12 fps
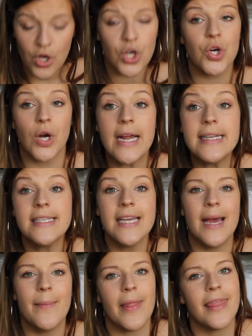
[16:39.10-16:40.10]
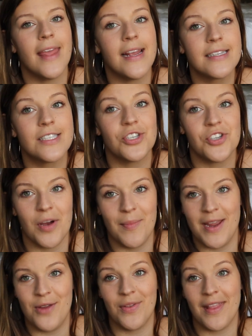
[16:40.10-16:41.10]
Great tip. Thanks, Shelby.
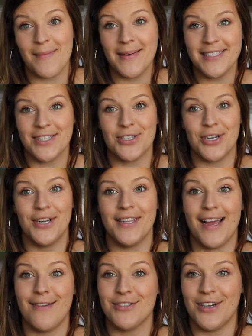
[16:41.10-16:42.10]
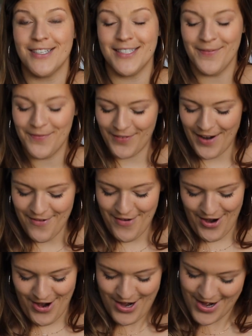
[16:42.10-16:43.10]
You can thank my sister. That was awesome of
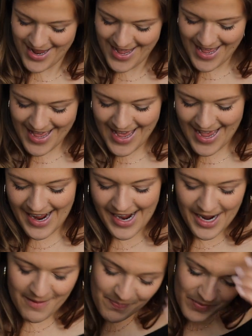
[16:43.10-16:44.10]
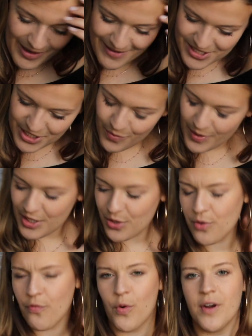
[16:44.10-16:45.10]
her. Also, we do
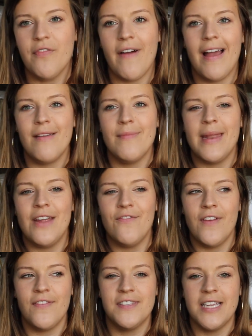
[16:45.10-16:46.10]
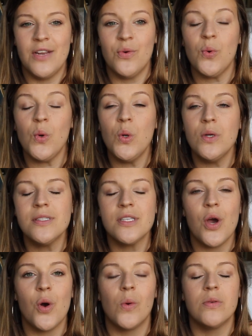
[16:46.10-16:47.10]
the 45-minute 15 rule.
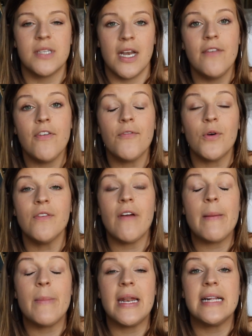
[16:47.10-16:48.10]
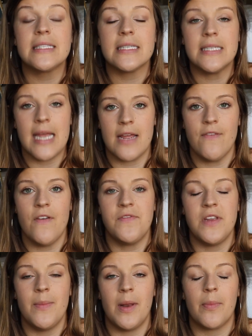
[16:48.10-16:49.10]
So study for 45 minutes, take a
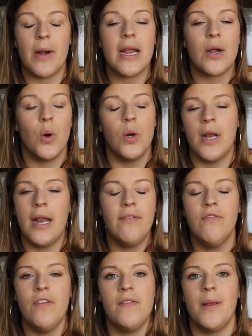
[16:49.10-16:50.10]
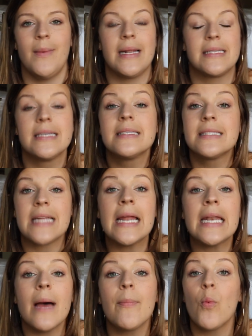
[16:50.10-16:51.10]
15-minute break. Not even 15 minutes.
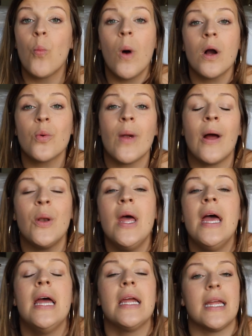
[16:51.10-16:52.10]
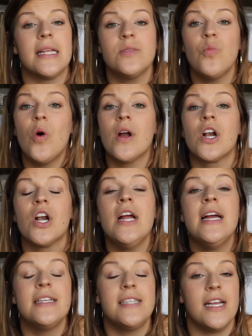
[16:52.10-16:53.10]
Stand up, walk around, get some water,
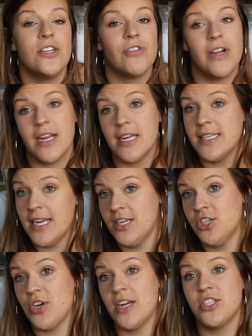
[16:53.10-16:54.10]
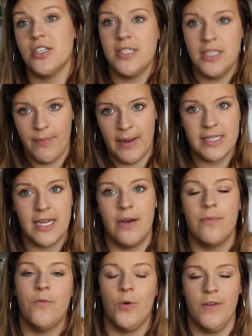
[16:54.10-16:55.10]
take a drink, take a stretch, sit back
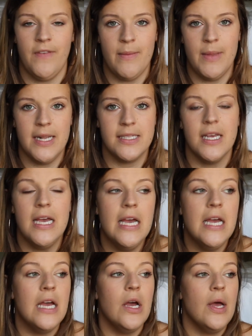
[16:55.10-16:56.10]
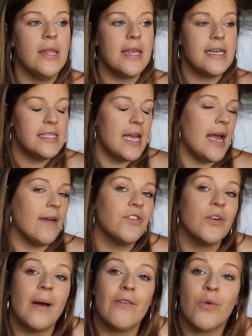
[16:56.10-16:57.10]
down, 45 minutes. They say
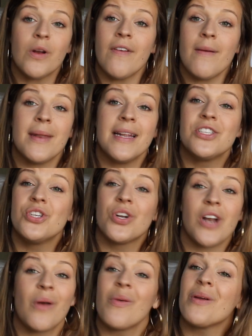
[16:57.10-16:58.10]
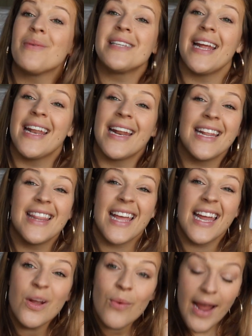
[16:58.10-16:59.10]
after about 45 minutes, you're not really retaining anything
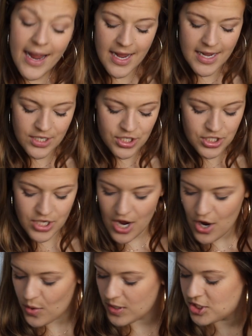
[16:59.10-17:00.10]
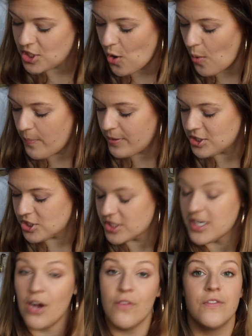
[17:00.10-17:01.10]
anyway, so don't push
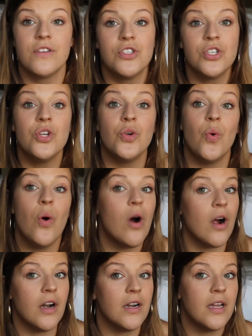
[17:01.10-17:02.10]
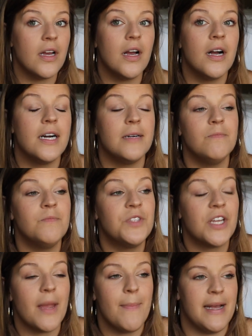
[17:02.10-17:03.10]
yourself too hard
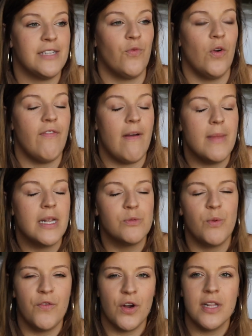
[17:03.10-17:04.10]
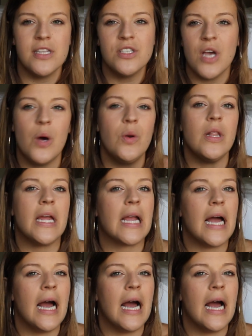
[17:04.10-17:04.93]
to get past 45 minutes. But if you're in the zone, like